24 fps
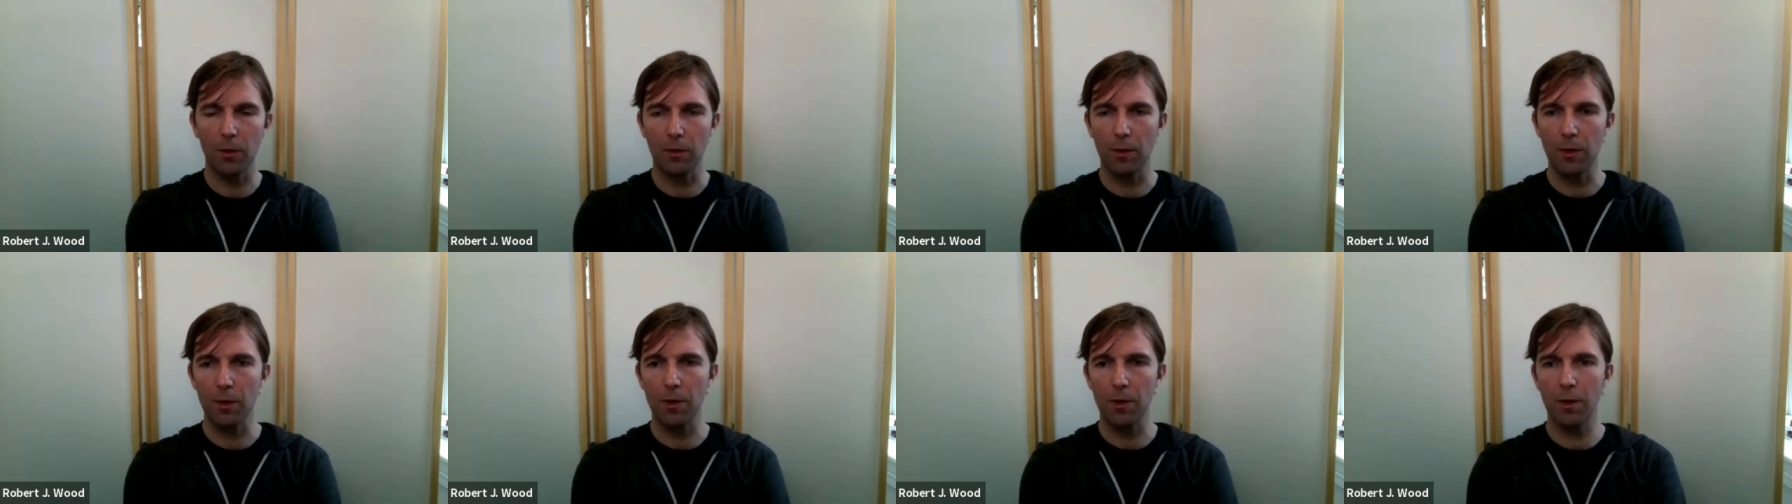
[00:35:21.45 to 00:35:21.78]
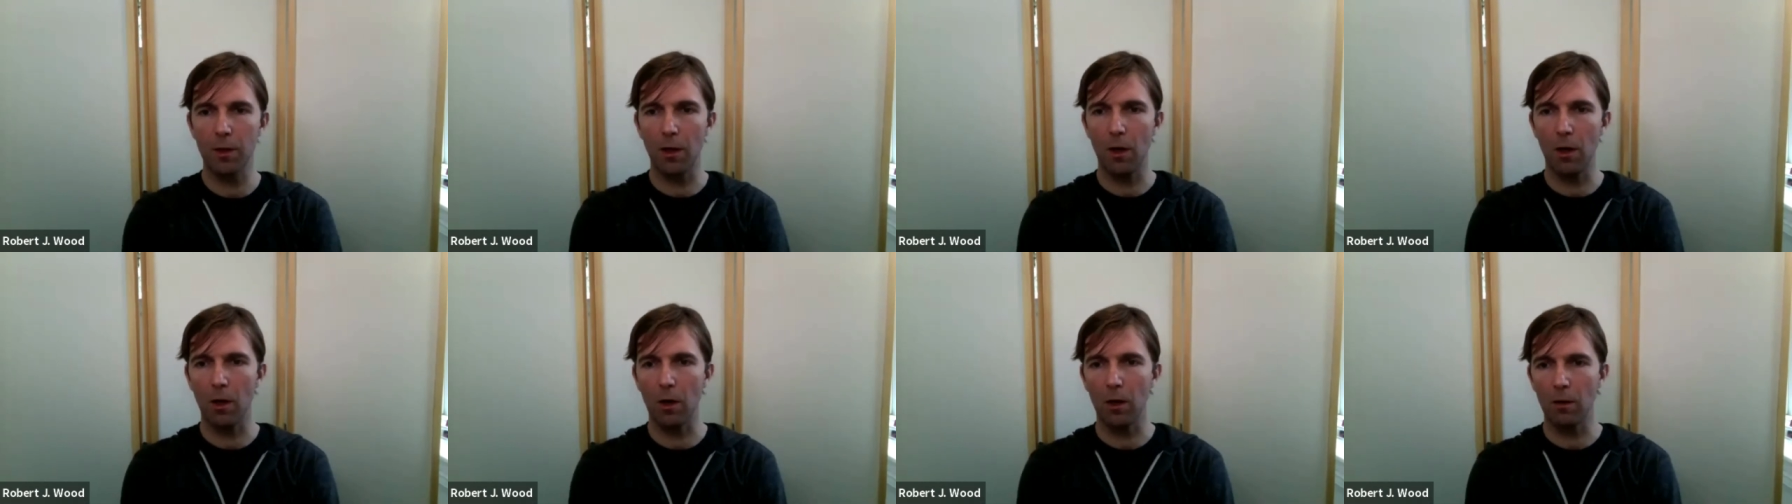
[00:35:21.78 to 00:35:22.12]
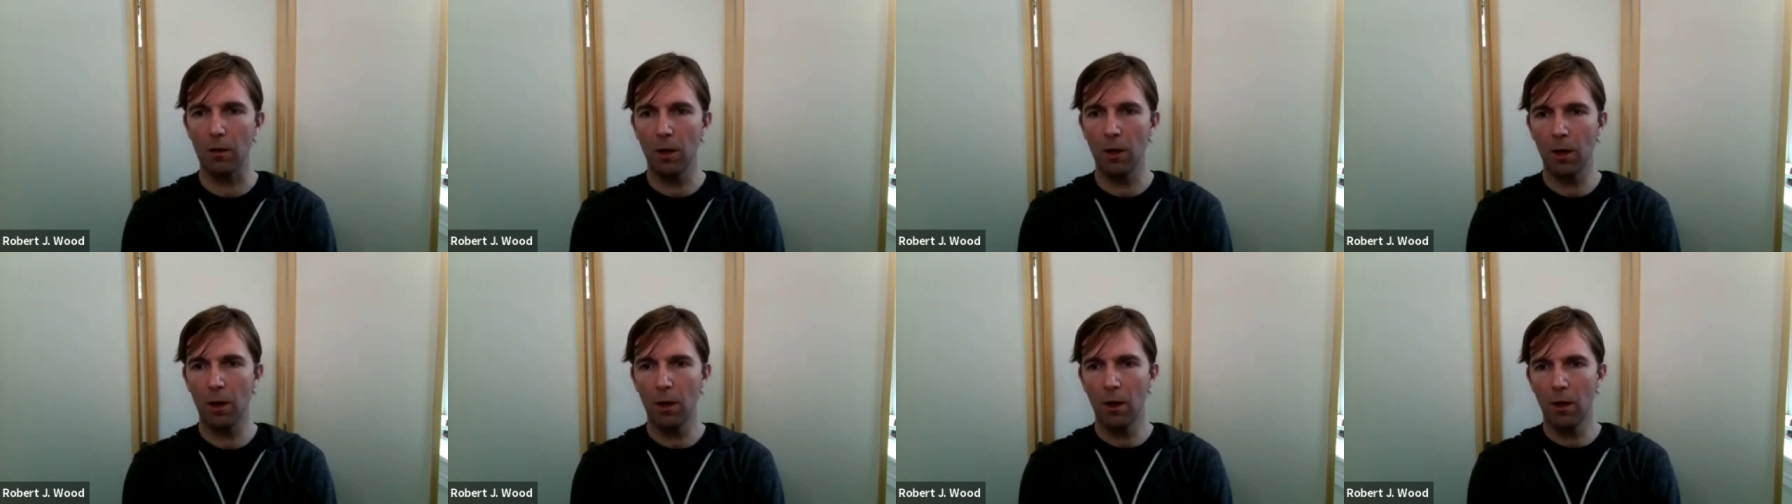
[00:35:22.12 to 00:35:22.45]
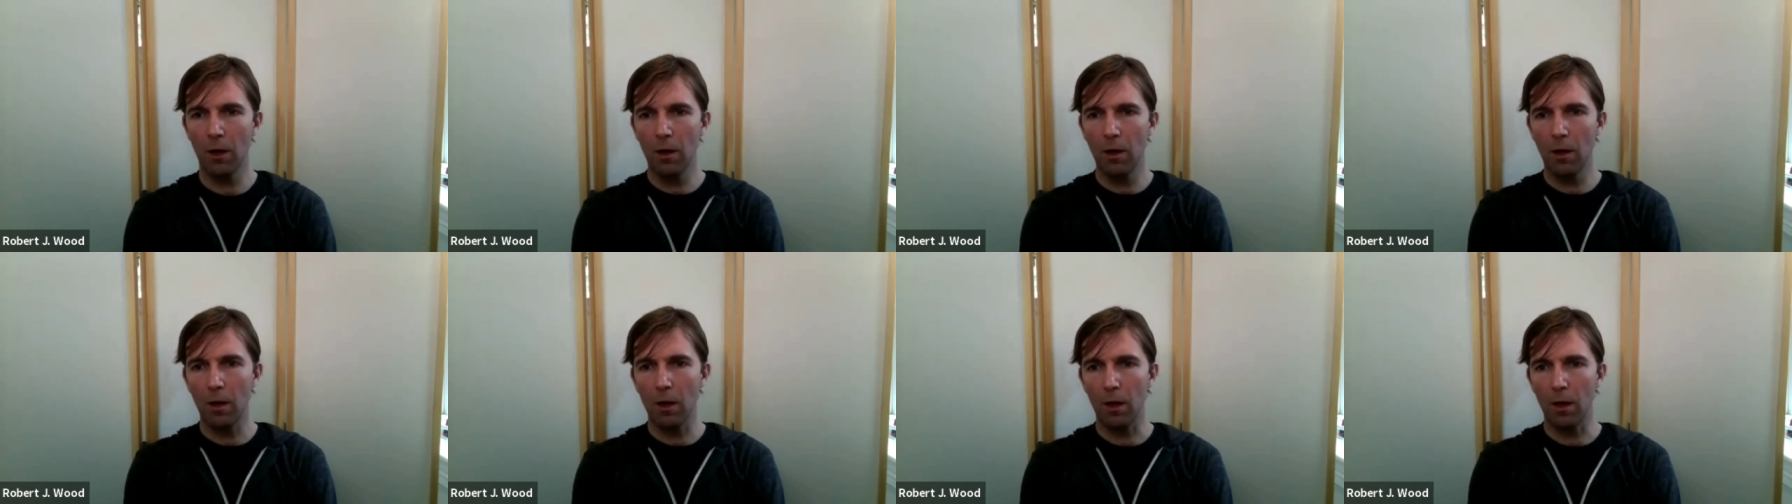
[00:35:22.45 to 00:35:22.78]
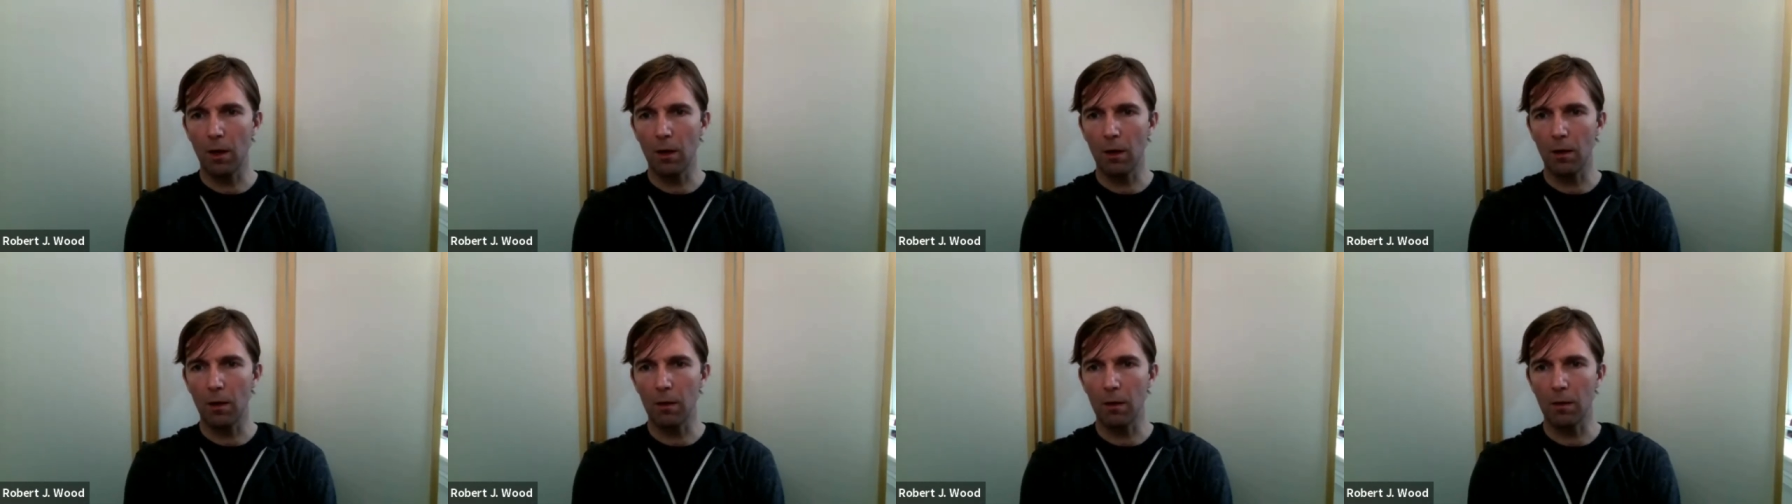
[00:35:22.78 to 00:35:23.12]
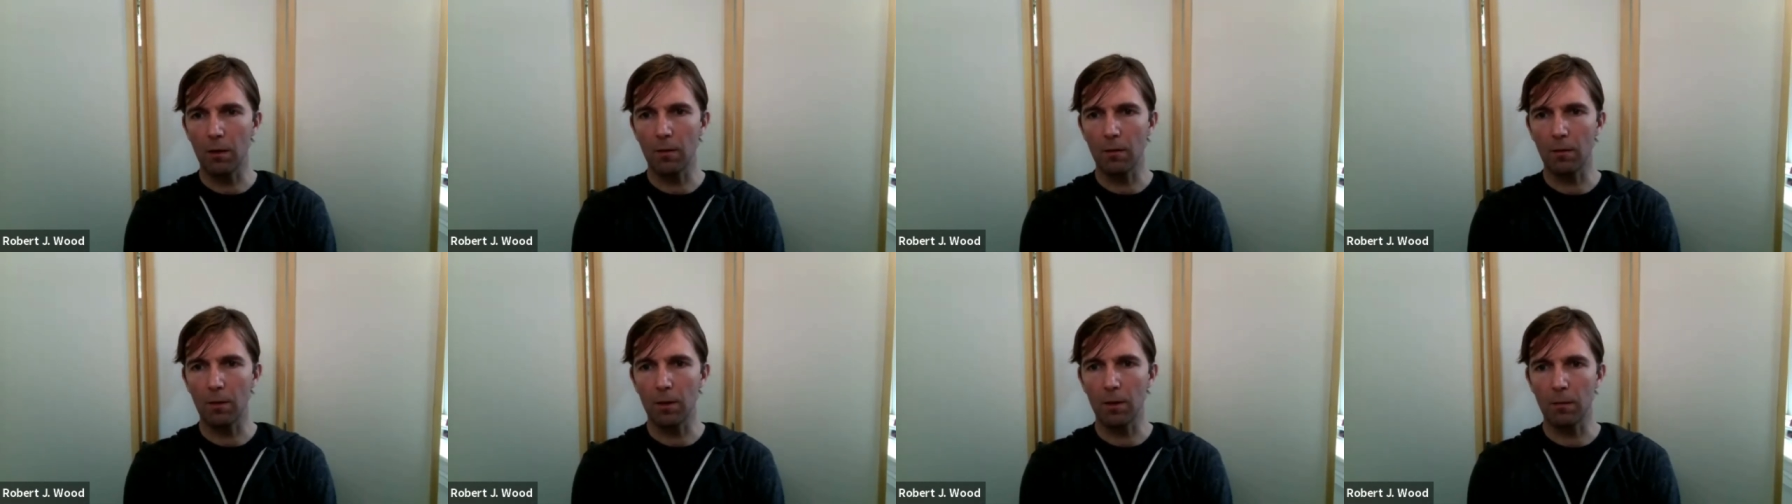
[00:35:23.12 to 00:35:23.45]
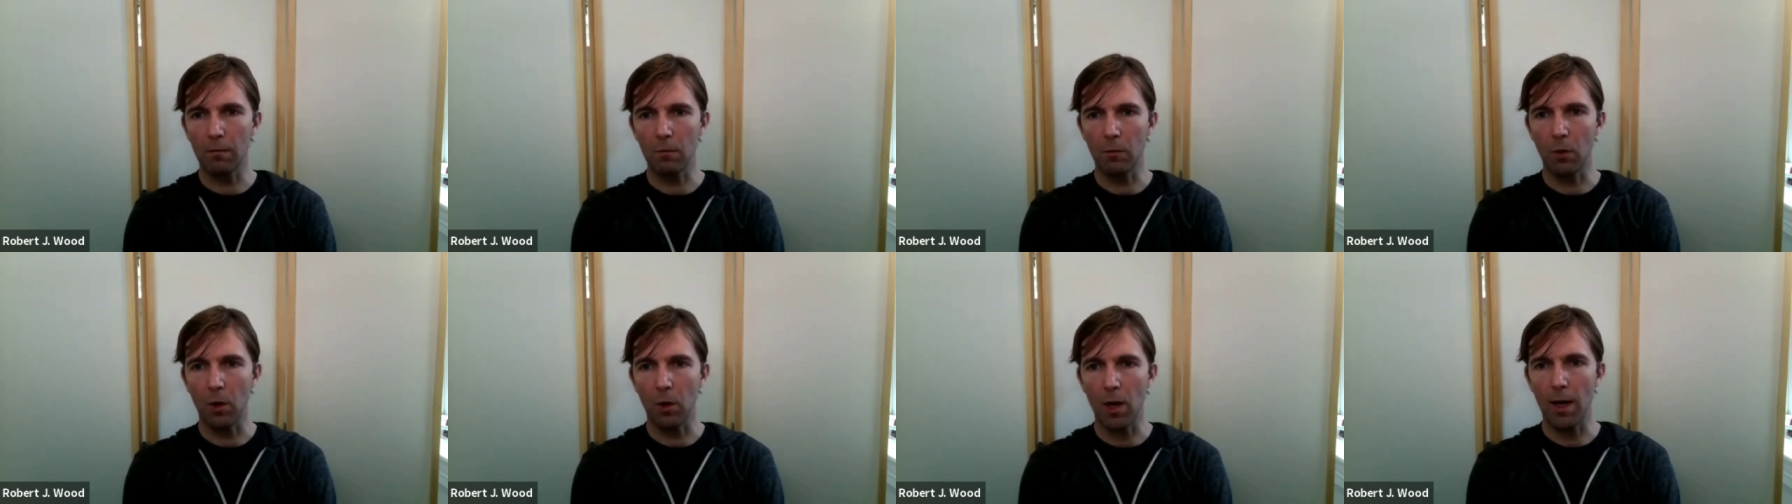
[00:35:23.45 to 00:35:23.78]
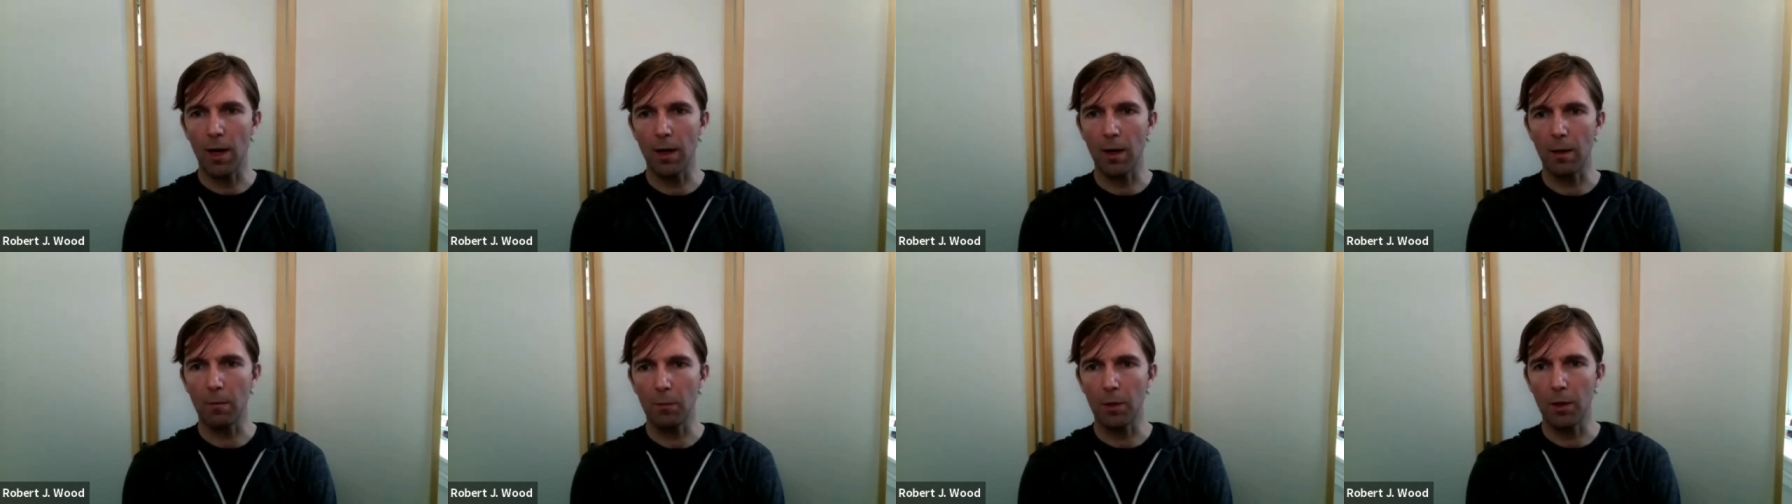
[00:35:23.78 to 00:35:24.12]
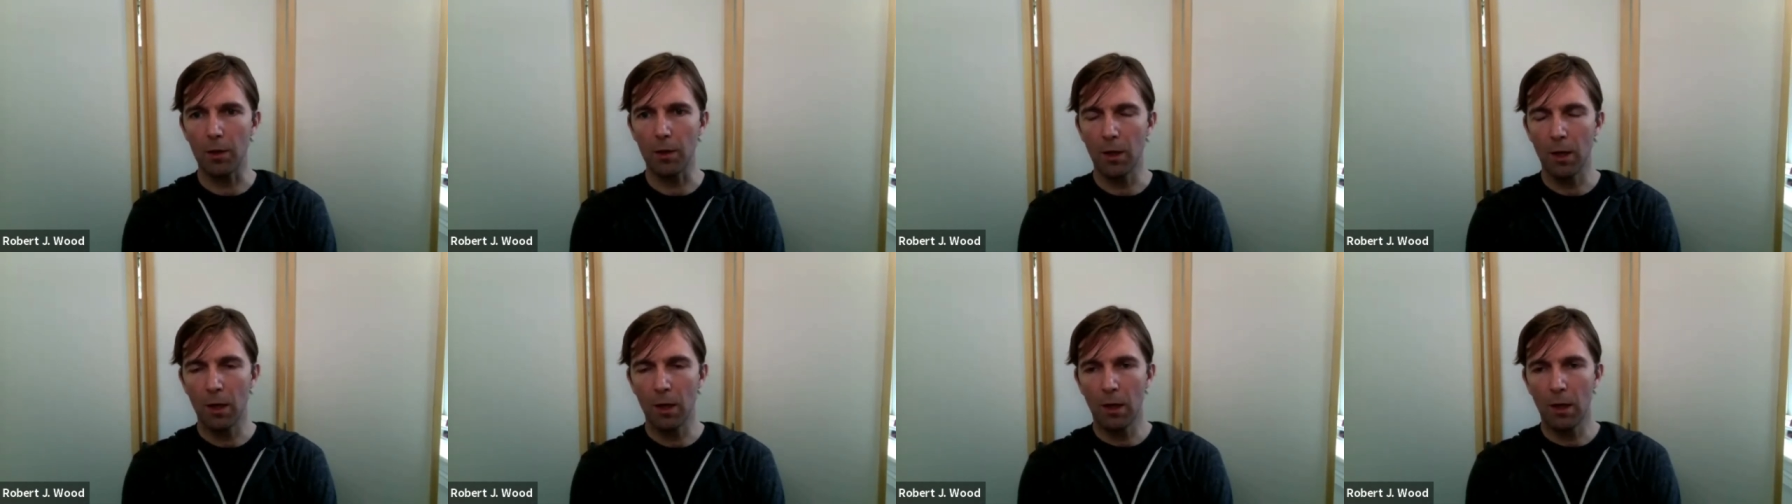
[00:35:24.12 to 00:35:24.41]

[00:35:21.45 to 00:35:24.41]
at least they are uh, in, in where I am. But